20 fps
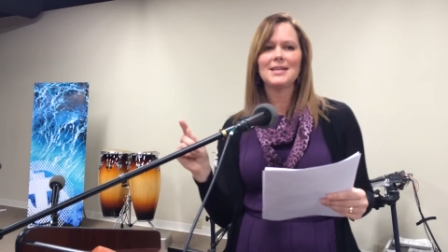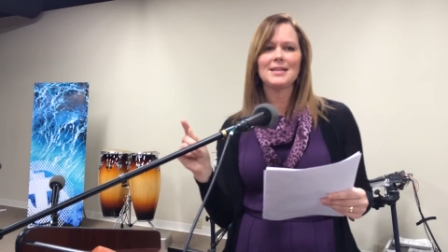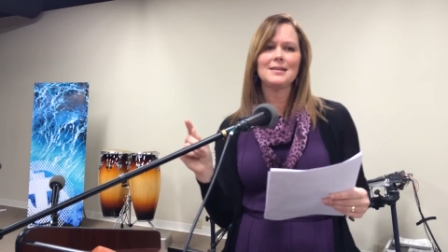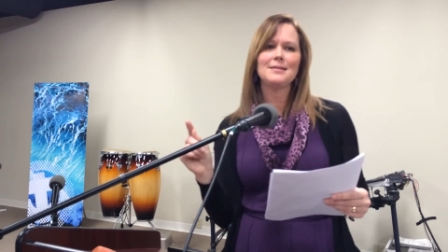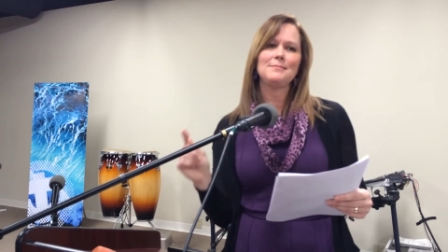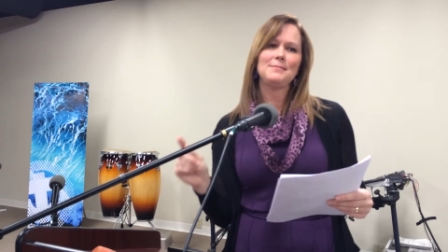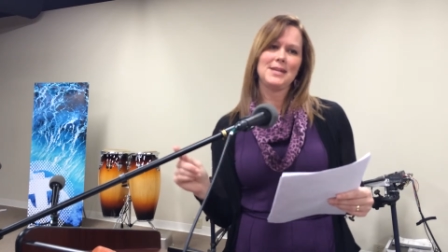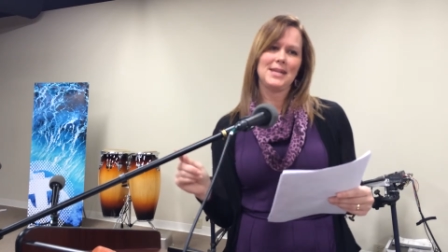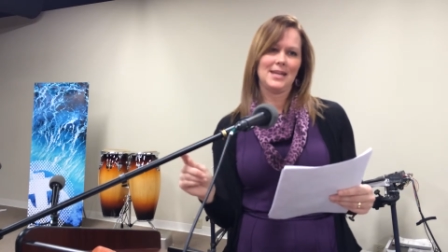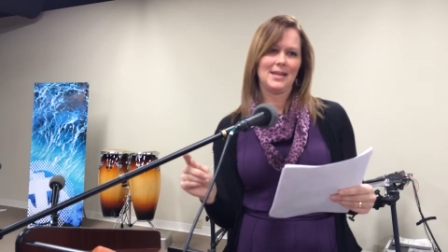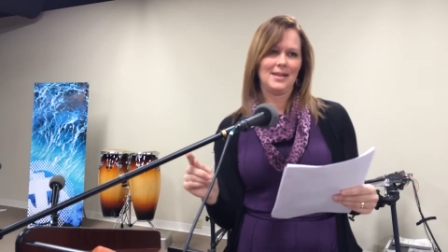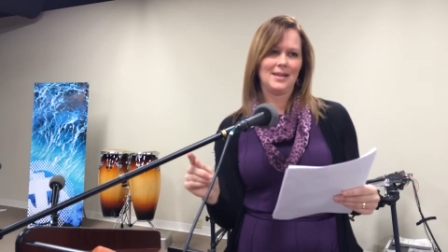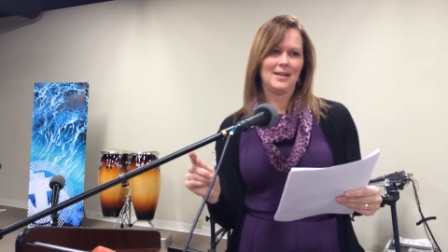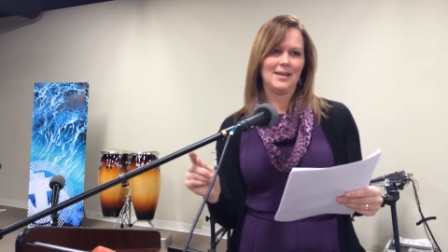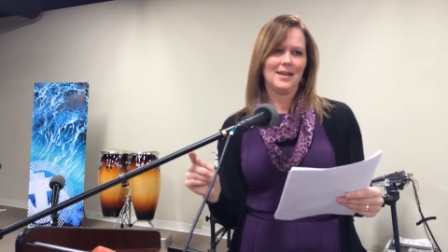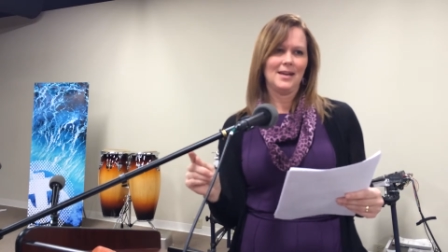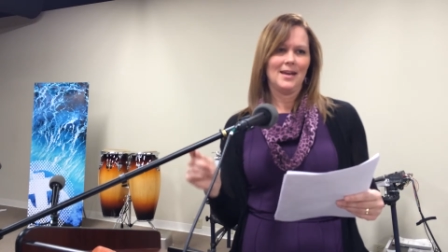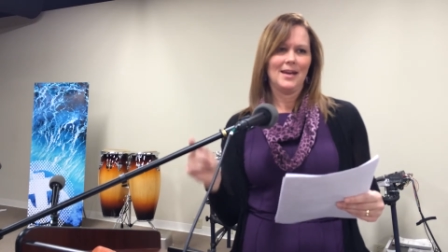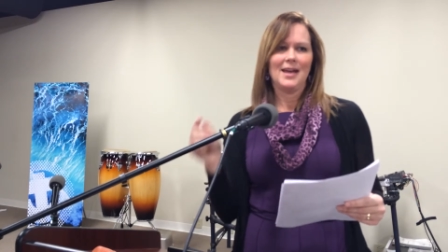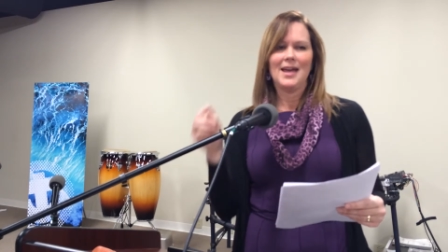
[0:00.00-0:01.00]
in me.
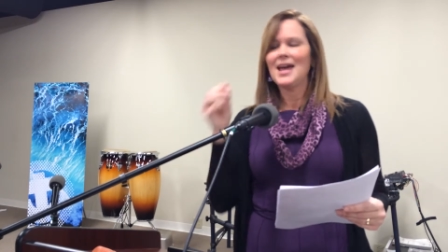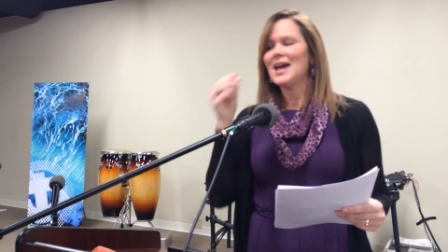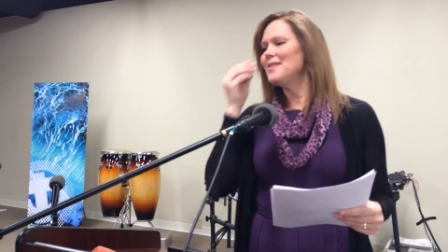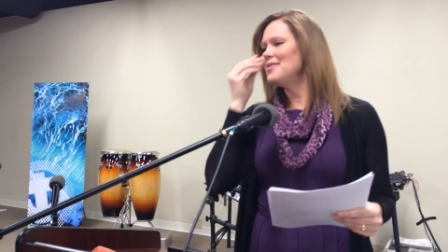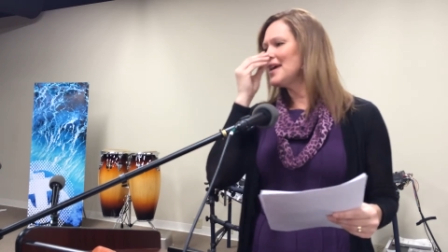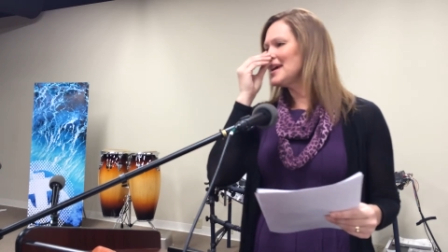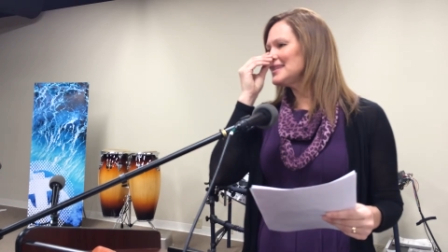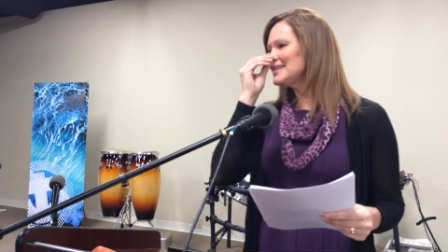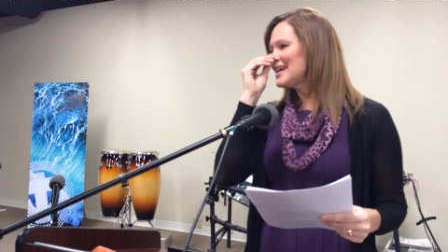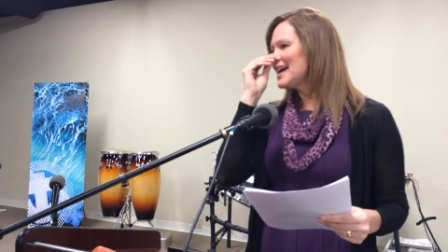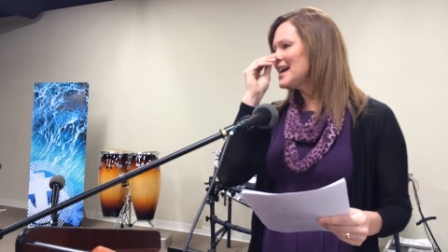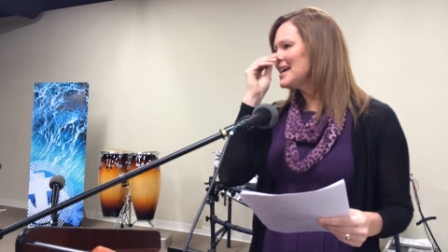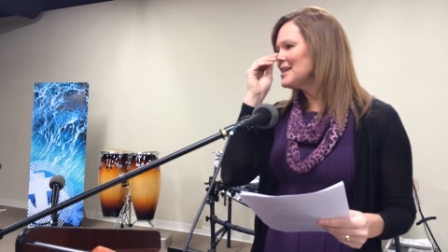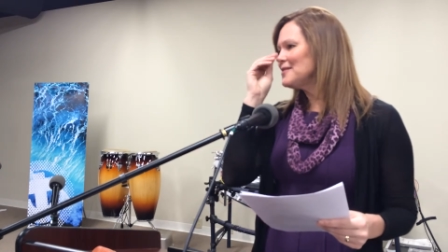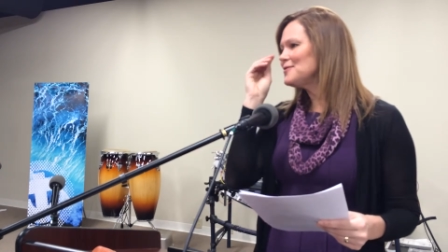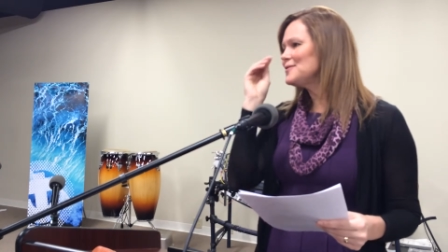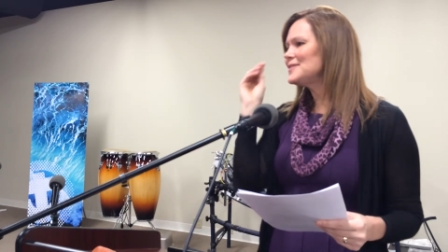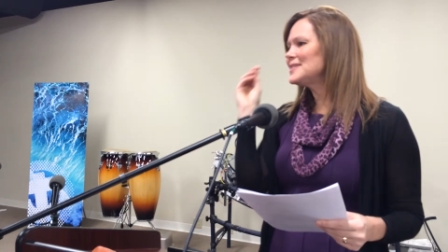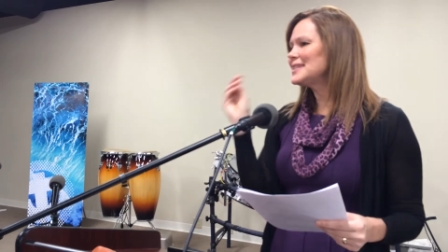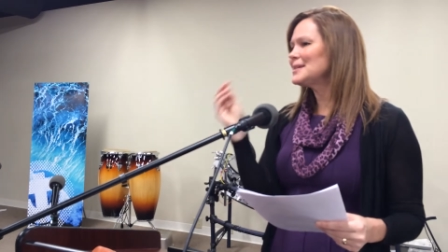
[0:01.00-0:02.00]
And that's kind
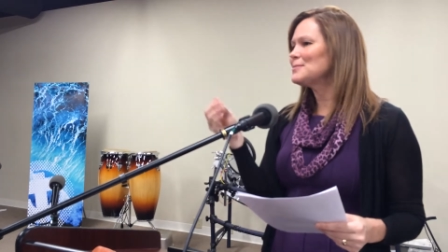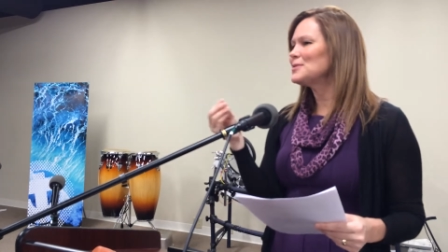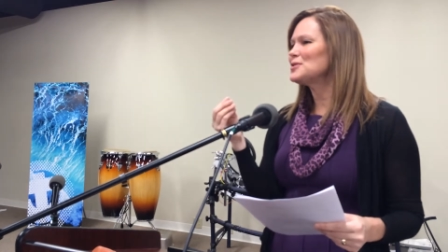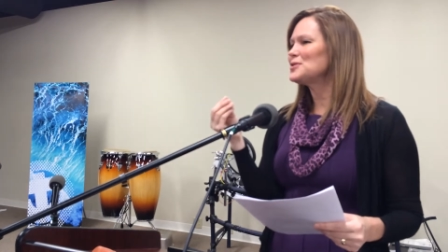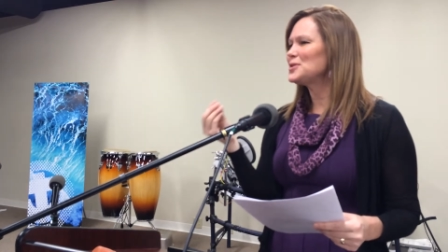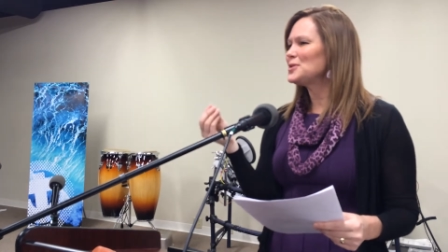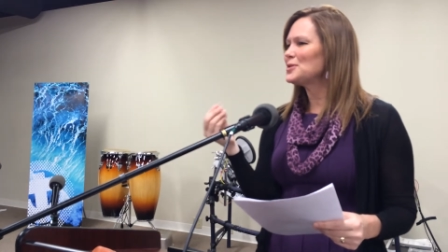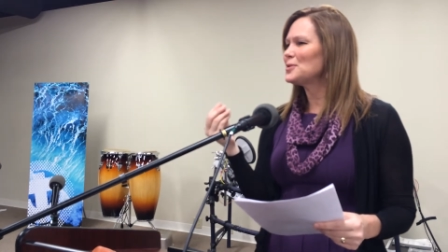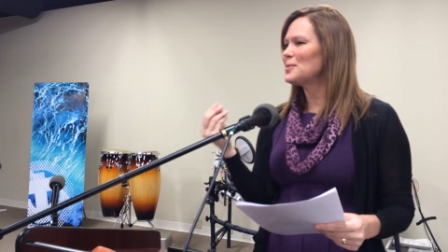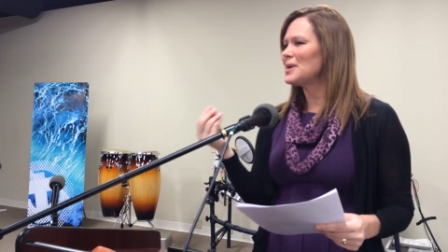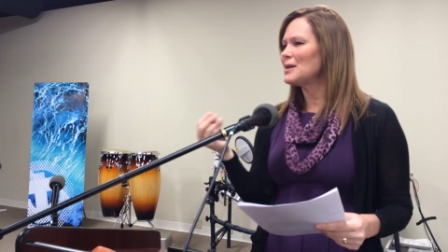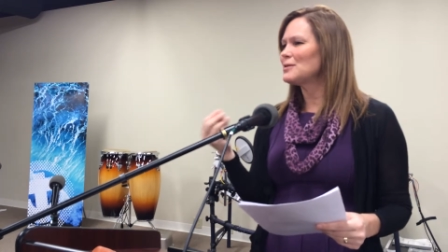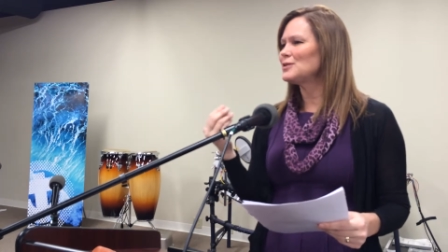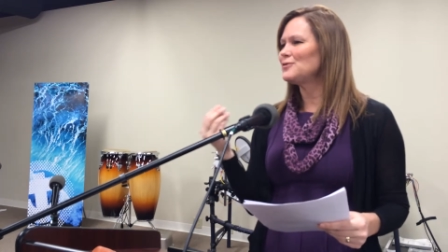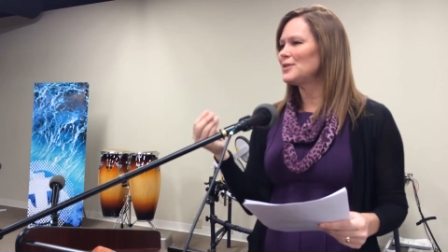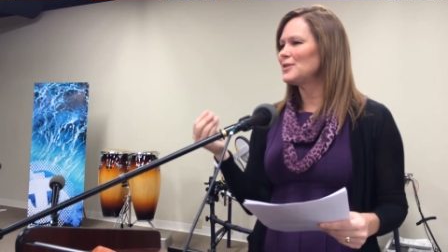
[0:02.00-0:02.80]
of similar to the way I was